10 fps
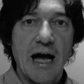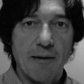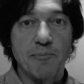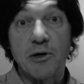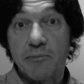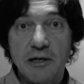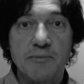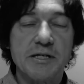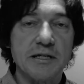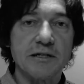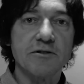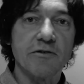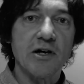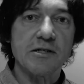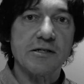at Birmingham City
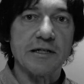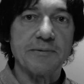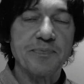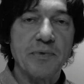University.